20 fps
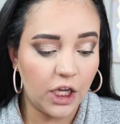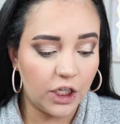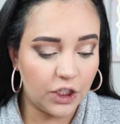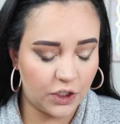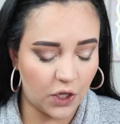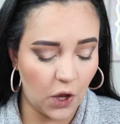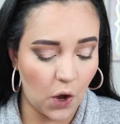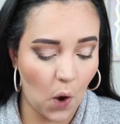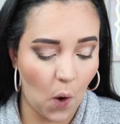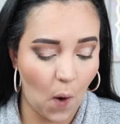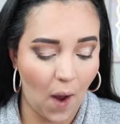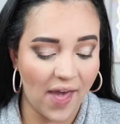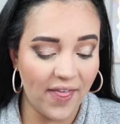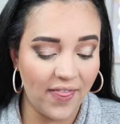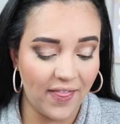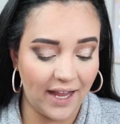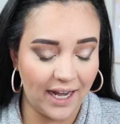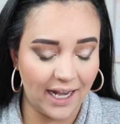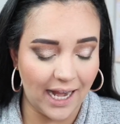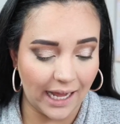So
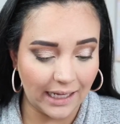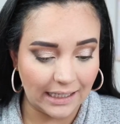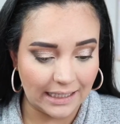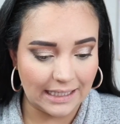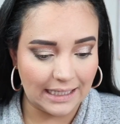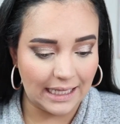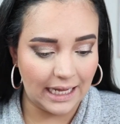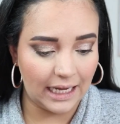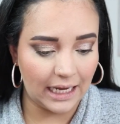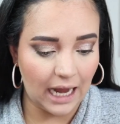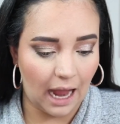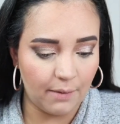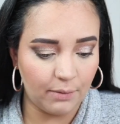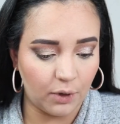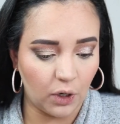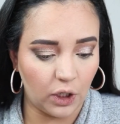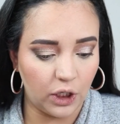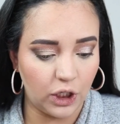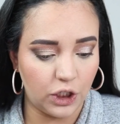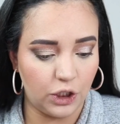the next thing I'm
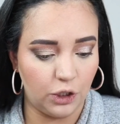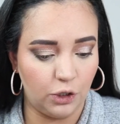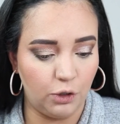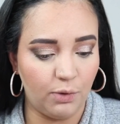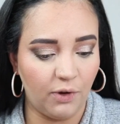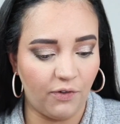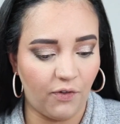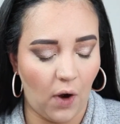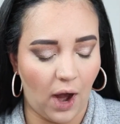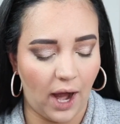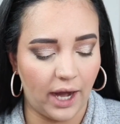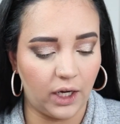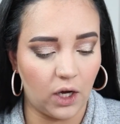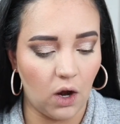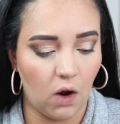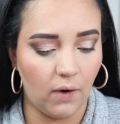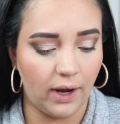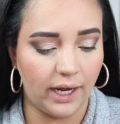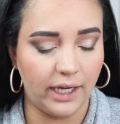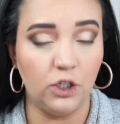going to do before I
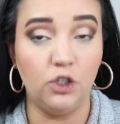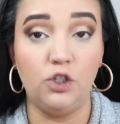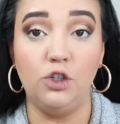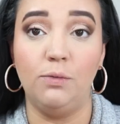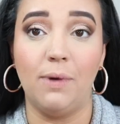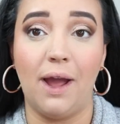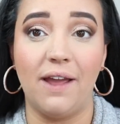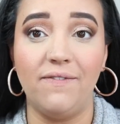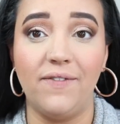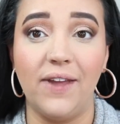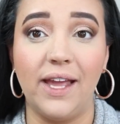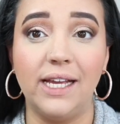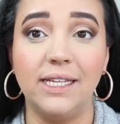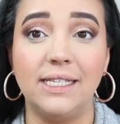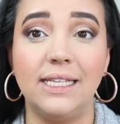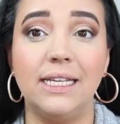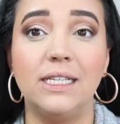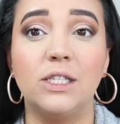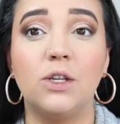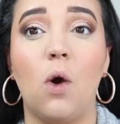go into my
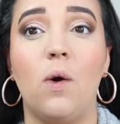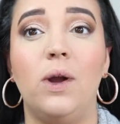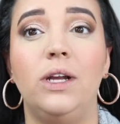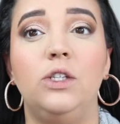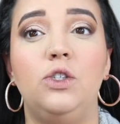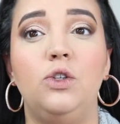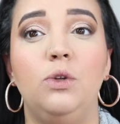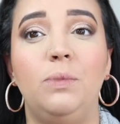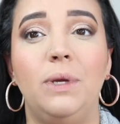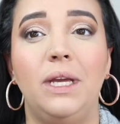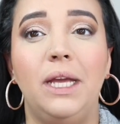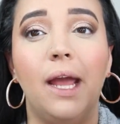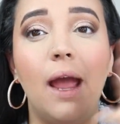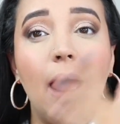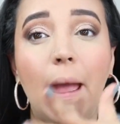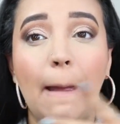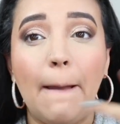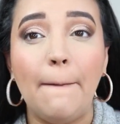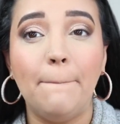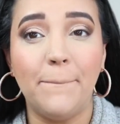face is going to be
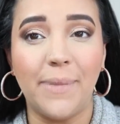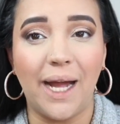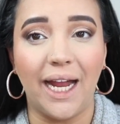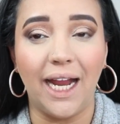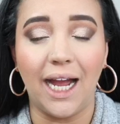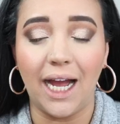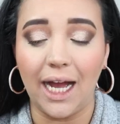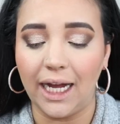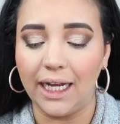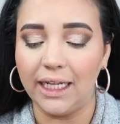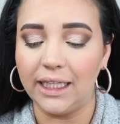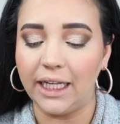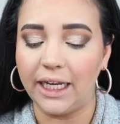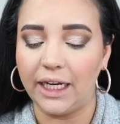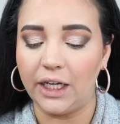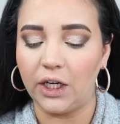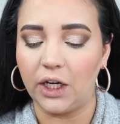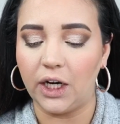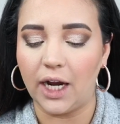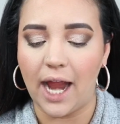my
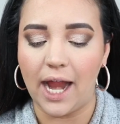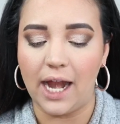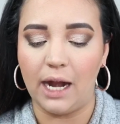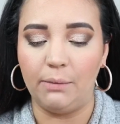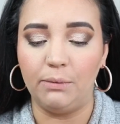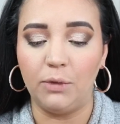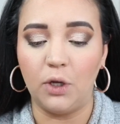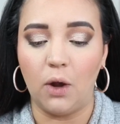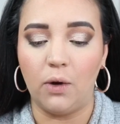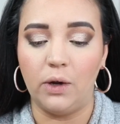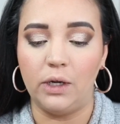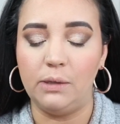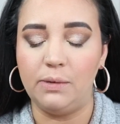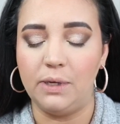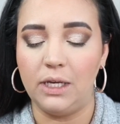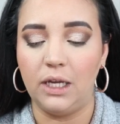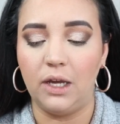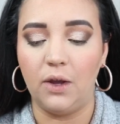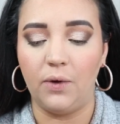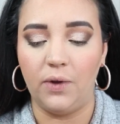highlighter, and I'm going to
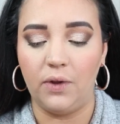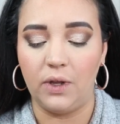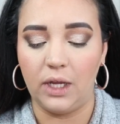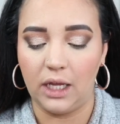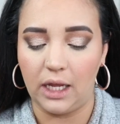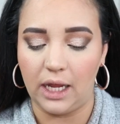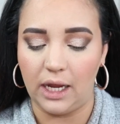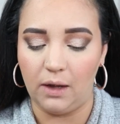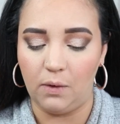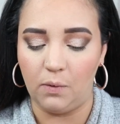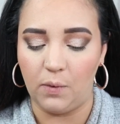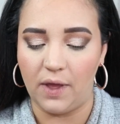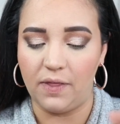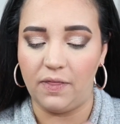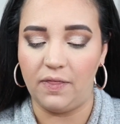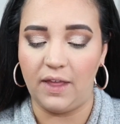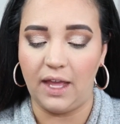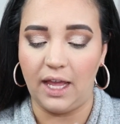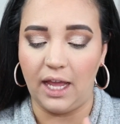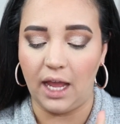be going in
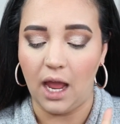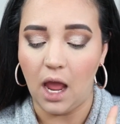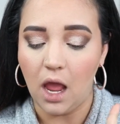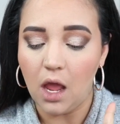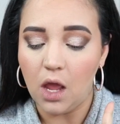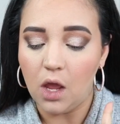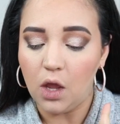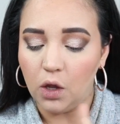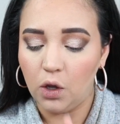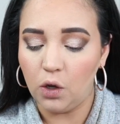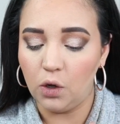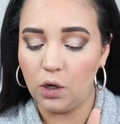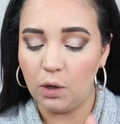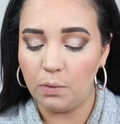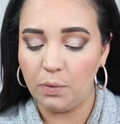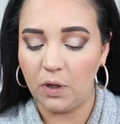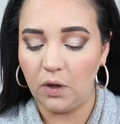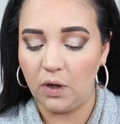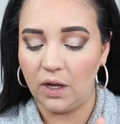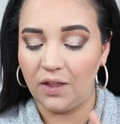with the Huda
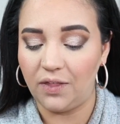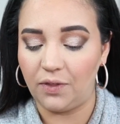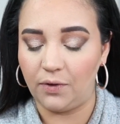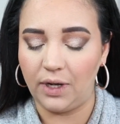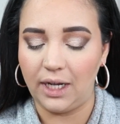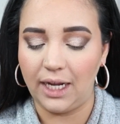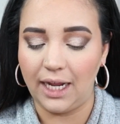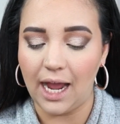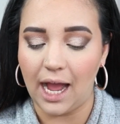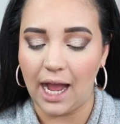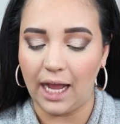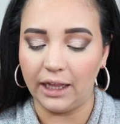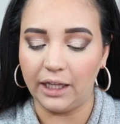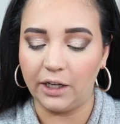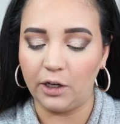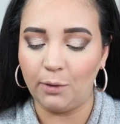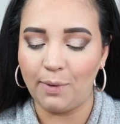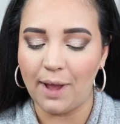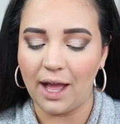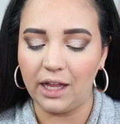Beauty 3D
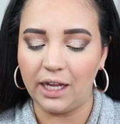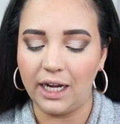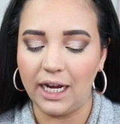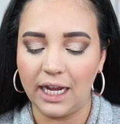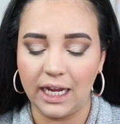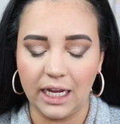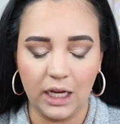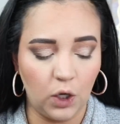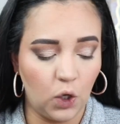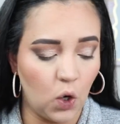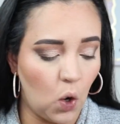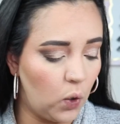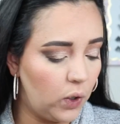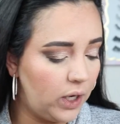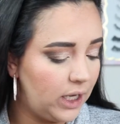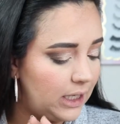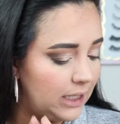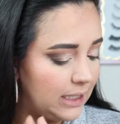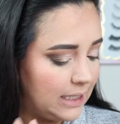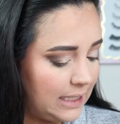Highlighter Palette in
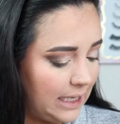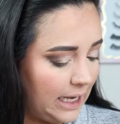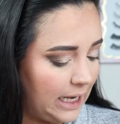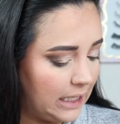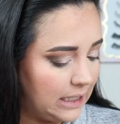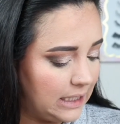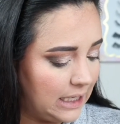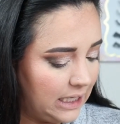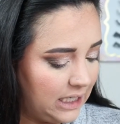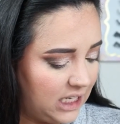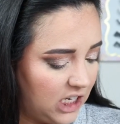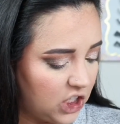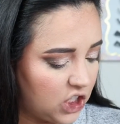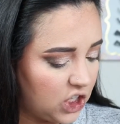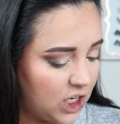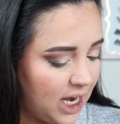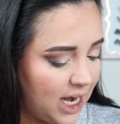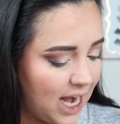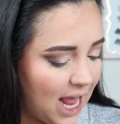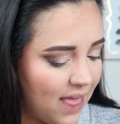Golden Sands
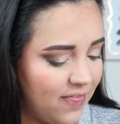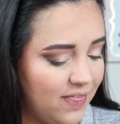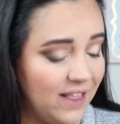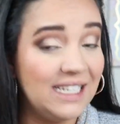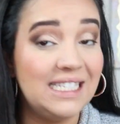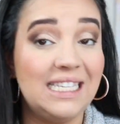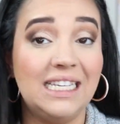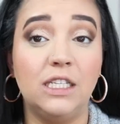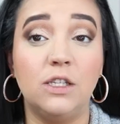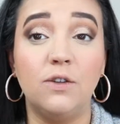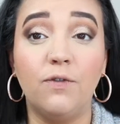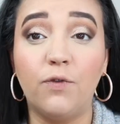Edition, and this is